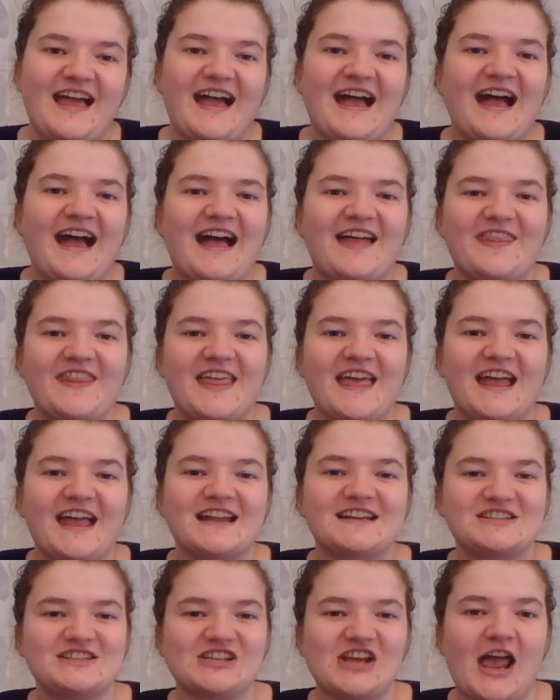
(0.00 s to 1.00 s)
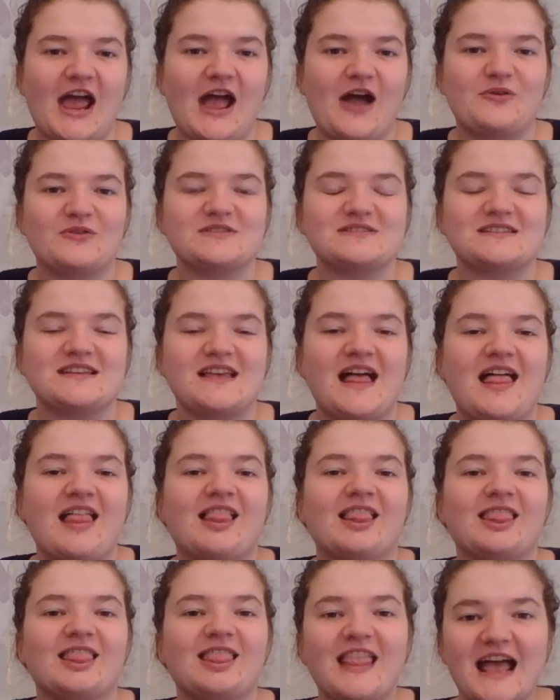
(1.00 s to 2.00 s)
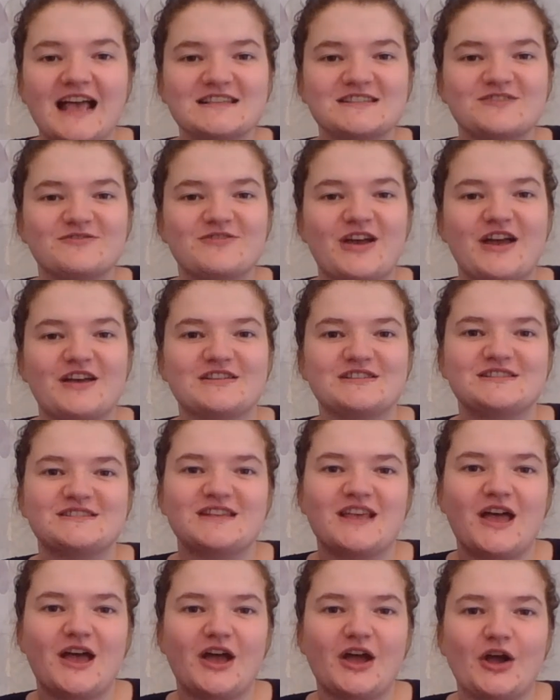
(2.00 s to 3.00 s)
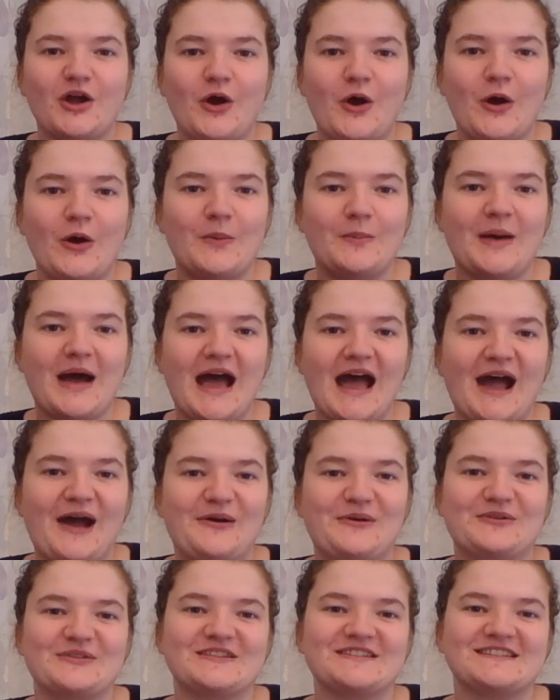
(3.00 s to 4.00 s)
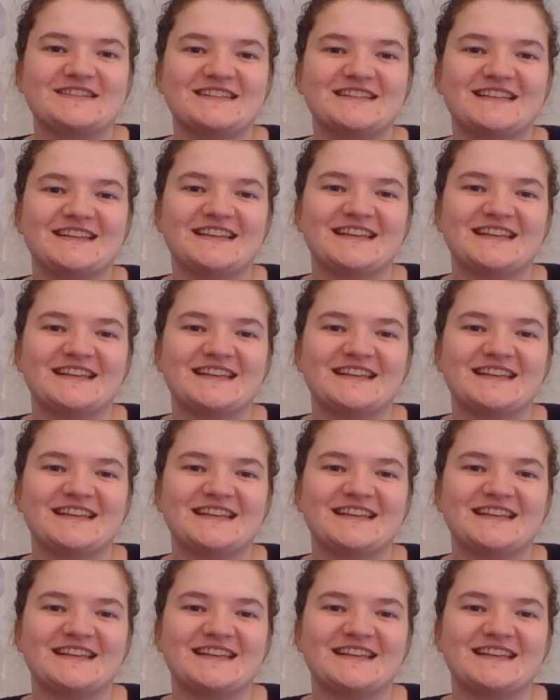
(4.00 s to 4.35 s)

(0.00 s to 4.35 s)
and then shout, "Lazarus, come out,"